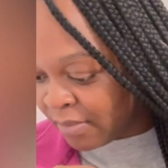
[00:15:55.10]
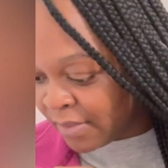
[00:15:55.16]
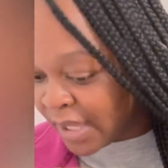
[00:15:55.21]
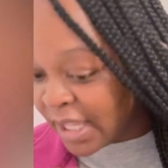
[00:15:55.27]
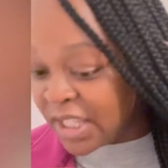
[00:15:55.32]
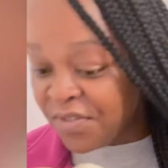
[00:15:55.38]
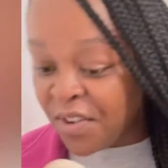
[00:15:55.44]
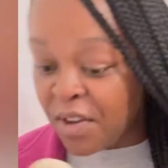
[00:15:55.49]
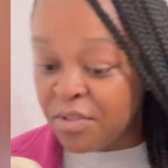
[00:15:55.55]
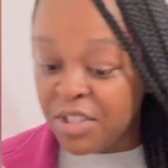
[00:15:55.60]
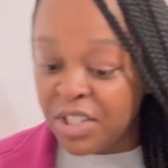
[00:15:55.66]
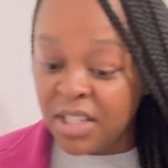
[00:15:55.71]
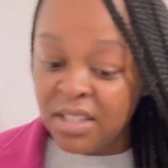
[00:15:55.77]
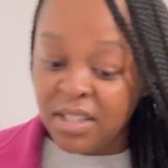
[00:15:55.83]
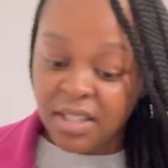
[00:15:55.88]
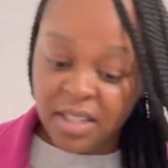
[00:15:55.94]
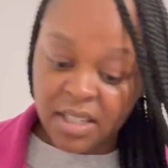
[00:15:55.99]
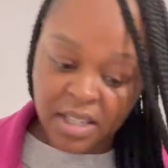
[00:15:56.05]
It's four
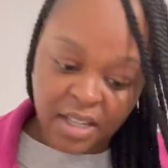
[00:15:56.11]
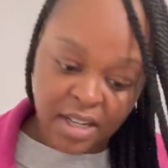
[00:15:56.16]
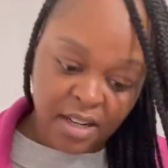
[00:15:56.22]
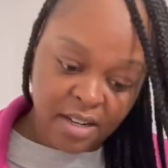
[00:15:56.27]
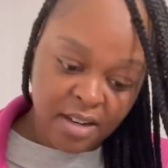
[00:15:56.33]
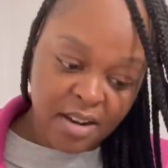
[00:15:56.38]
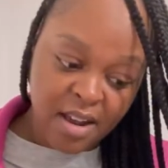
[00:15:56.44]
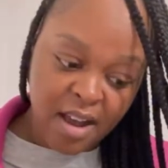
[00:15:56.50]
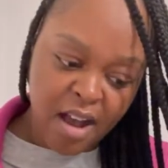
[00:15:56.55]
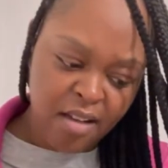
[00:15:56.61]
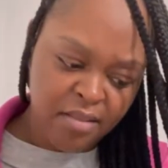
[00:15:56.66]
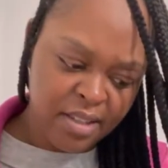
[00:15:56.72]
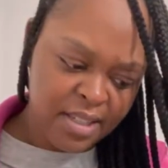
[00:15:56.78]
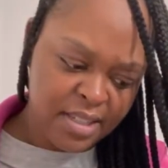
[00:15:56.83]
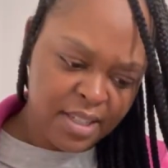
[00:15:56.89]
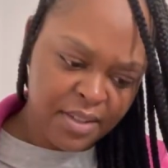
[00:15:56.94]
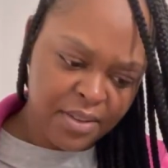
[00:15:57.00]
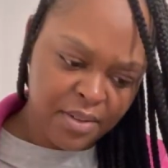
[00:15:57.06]
cheeses in here. I only
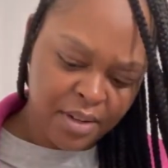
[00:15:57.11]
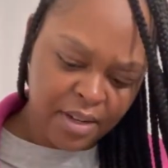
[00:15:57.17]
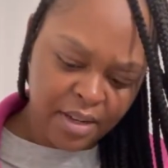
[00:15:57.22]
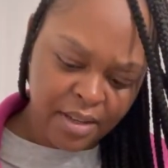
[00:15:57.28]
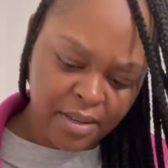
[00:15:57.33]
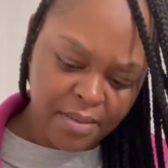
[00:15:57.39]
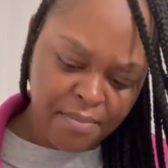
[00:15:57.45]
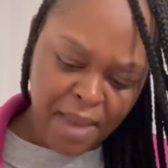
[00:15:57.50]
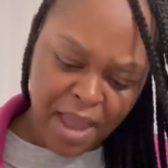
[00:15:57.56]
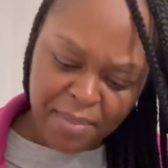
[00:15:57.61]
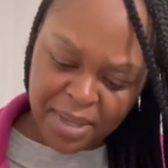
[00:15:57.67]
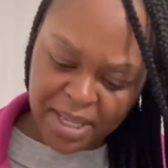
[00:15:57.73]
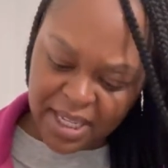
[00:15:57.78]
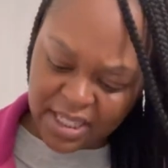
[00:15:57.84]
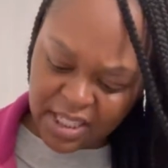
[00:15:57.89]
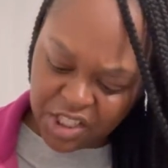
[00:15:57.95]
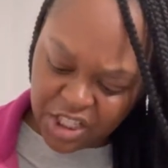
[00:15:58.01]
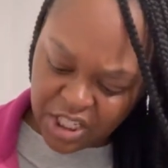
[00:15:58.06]
see three. Maybe
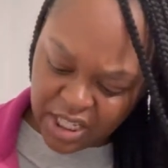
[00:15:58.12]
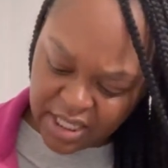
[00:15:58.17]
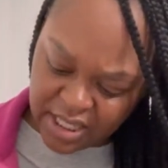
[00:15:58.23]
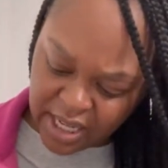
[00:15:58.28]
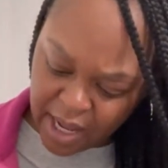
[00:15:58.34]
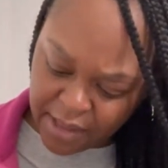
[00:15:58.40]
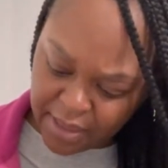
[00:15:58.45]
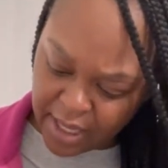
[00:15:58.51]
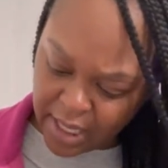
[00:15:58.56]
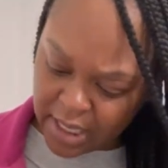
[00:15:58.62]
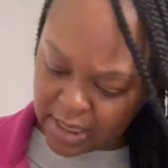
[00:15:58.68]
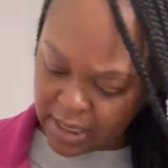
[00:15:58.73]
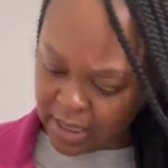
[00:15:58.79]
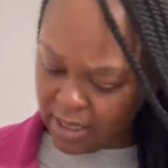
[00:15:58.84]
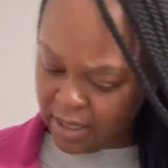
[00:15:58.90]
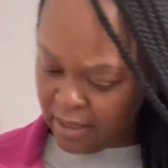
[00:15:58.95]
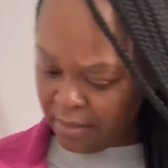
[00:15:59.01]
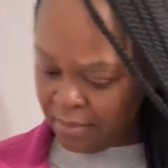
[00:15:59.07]
this a cheese and I think it's a
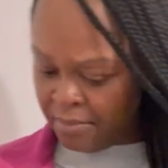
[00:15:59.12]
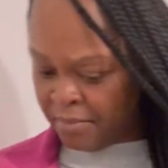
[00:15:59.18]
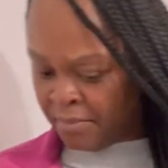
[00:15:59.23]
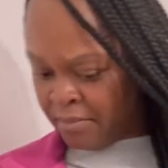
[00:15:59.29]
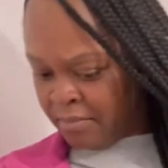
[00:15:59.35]
dip.